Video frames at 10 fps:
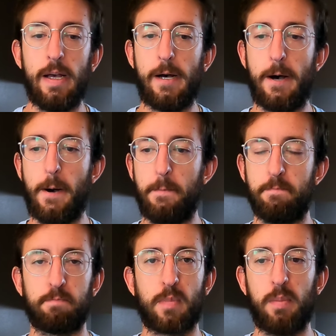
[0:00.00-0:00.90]

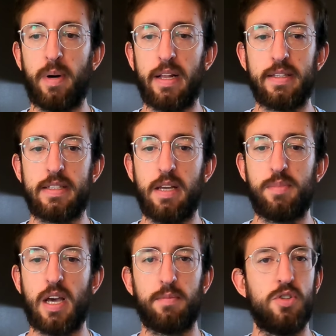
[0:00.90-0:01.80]
but at the
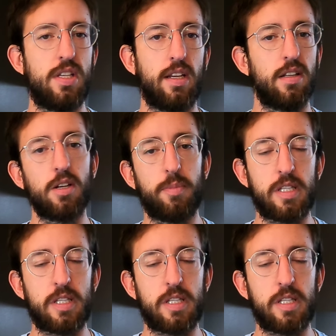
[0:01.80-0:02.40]
same time using it a little